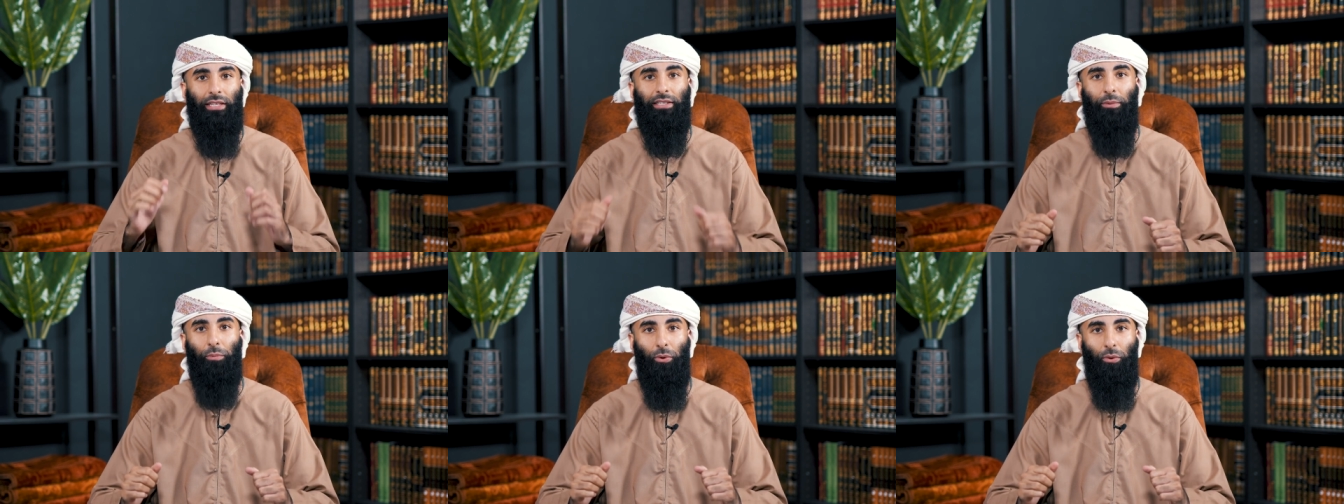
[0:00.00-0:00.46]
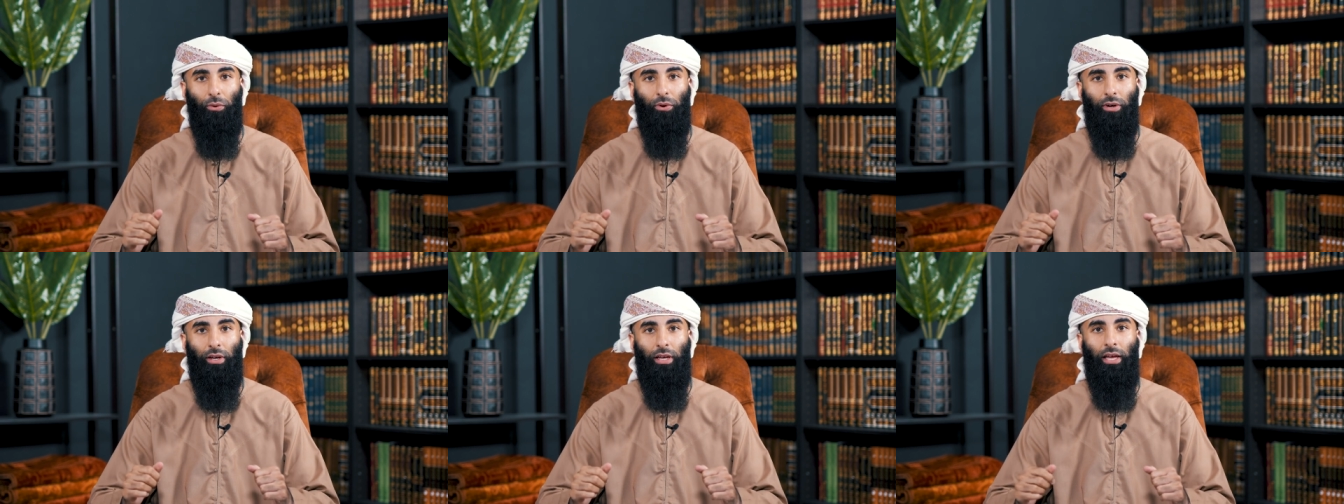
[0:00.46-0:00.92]

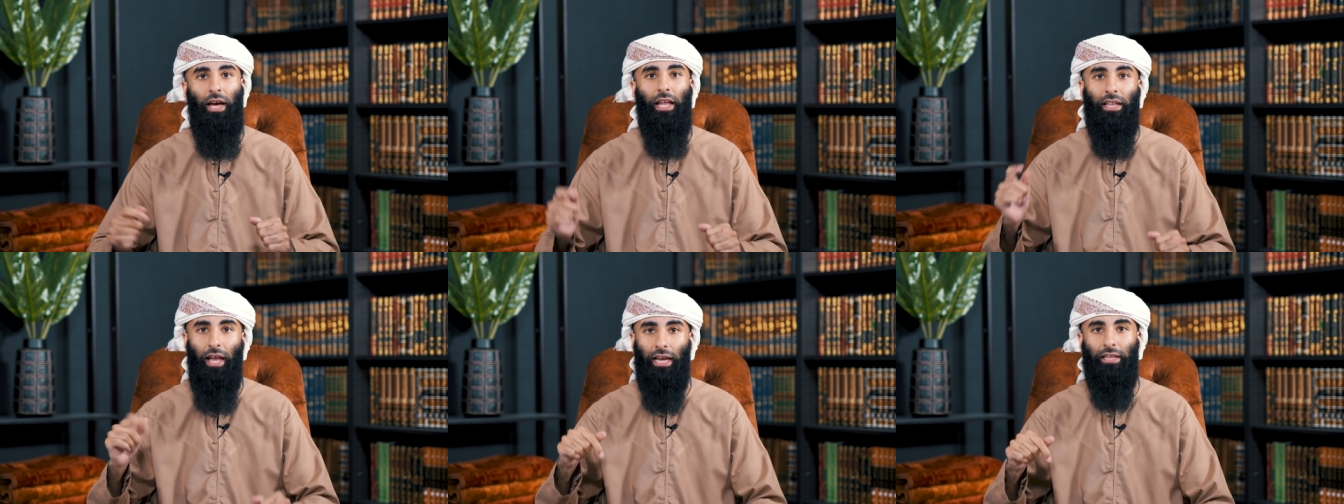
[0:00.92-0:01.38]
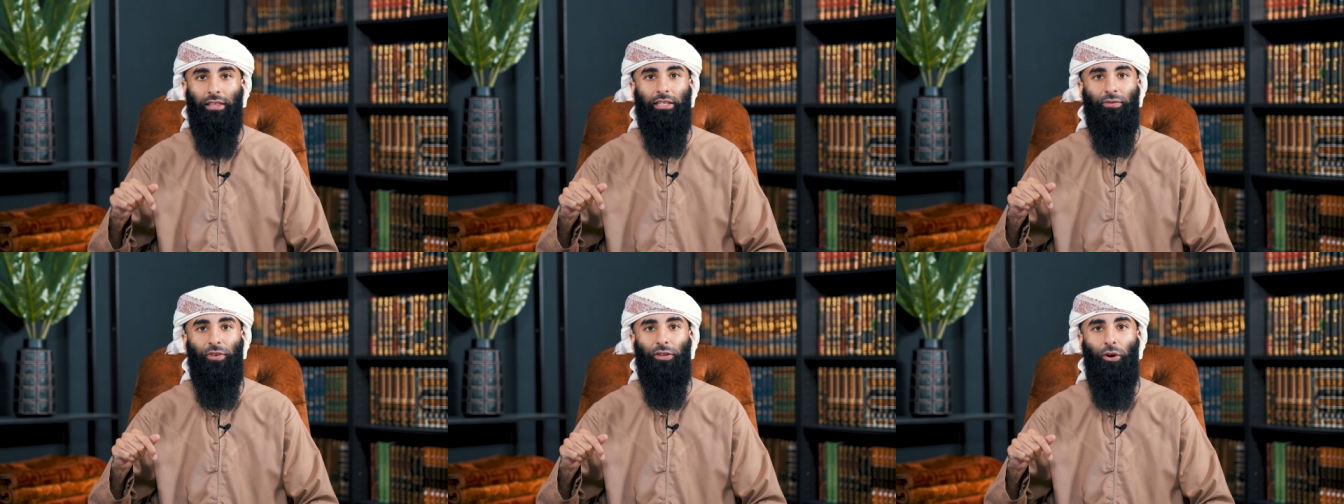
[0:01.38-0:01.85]
Simple. Like
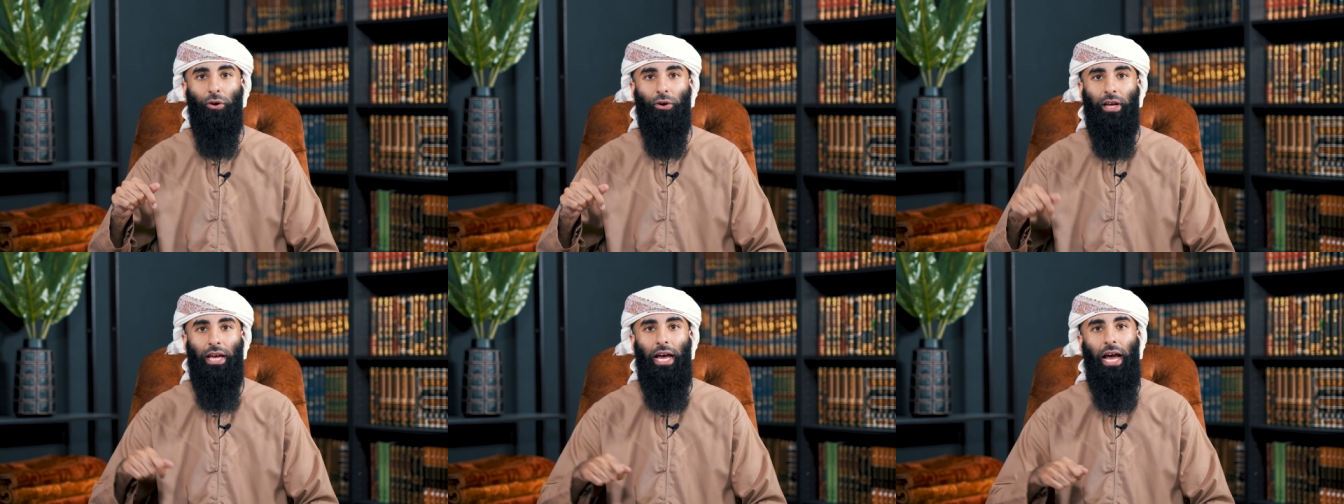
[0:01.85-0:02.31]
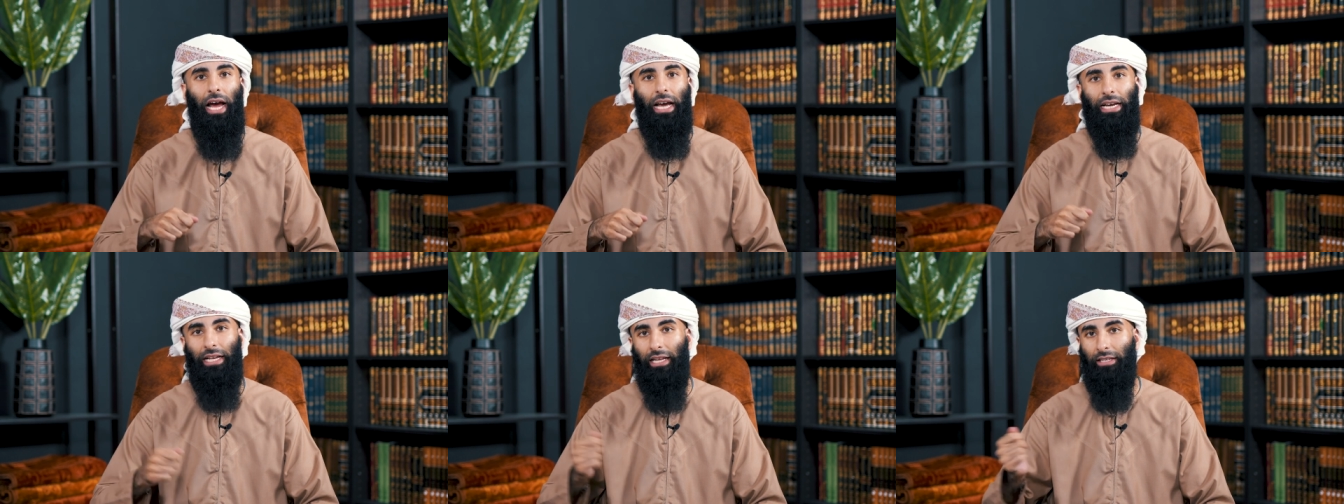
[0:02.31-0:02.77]
this video
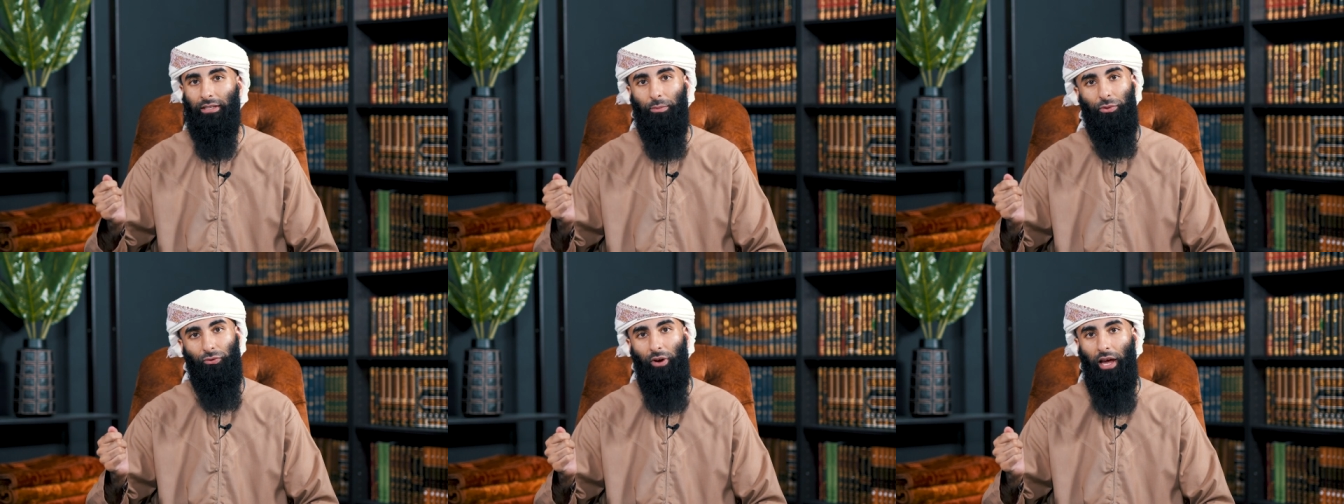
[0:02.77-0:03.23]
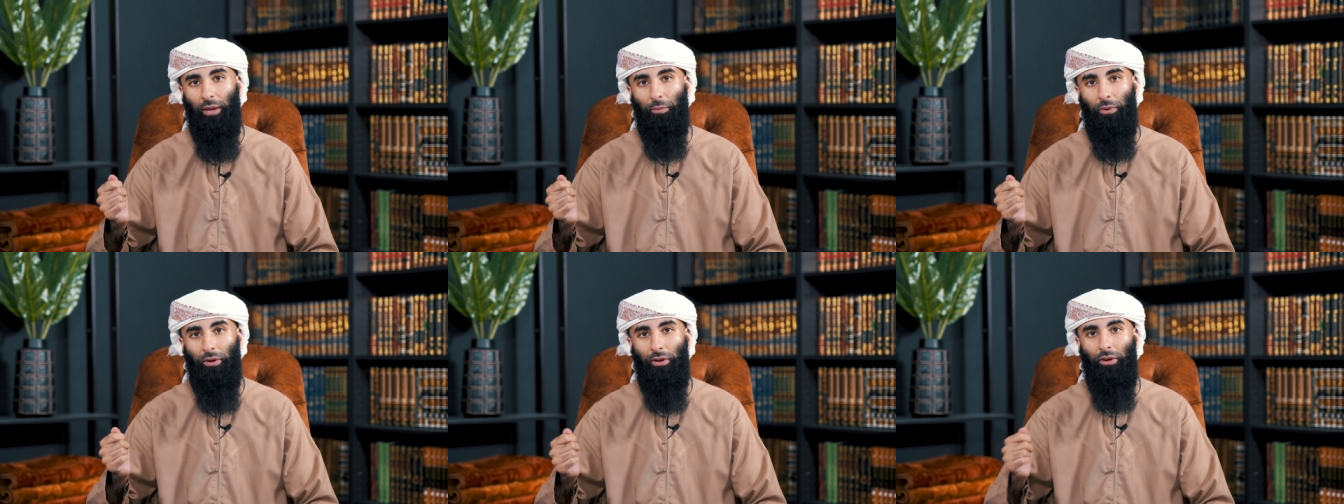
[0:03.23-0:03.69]
and click
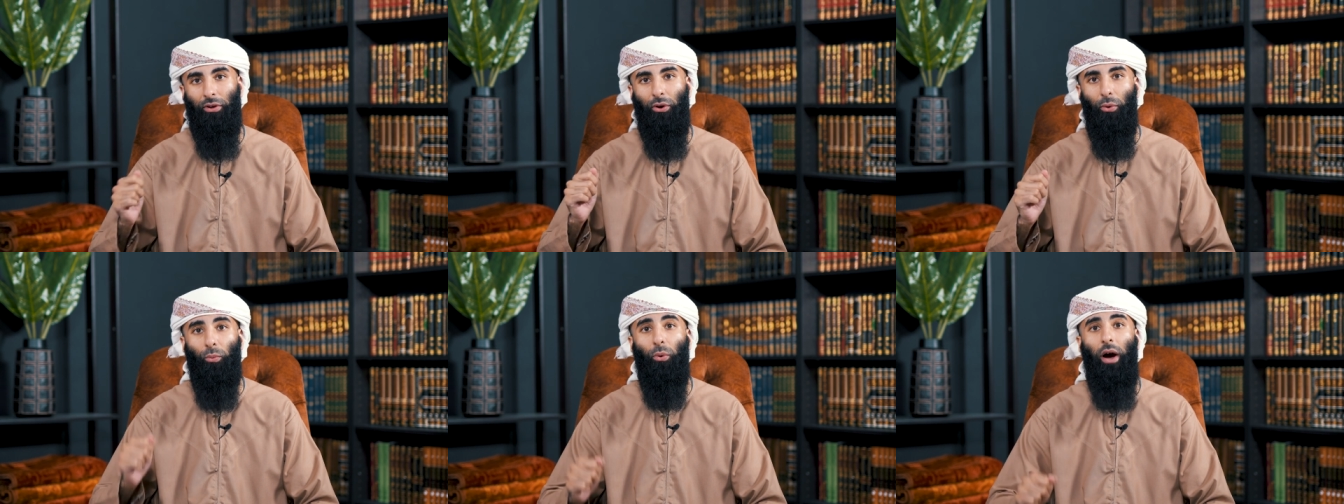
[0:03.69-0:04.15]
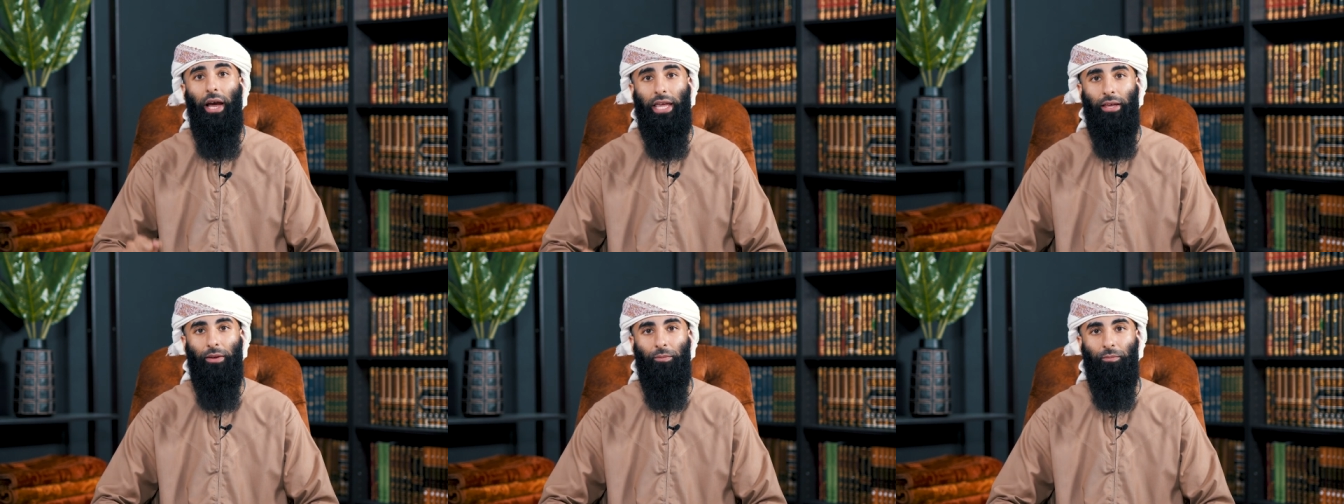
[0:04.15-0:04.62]
subscribe.
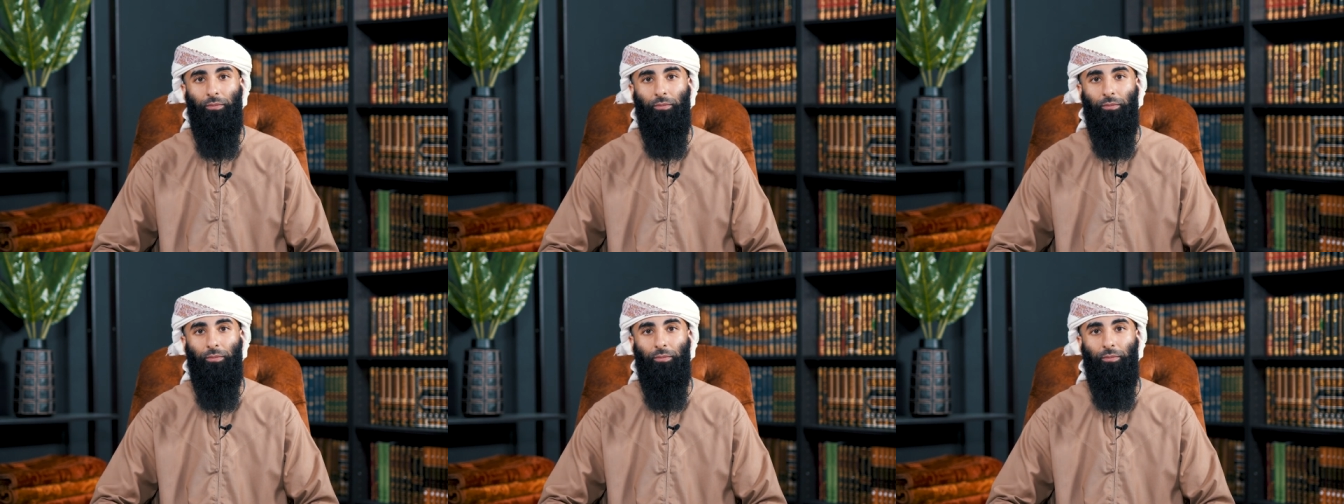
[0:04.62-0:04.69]
Why?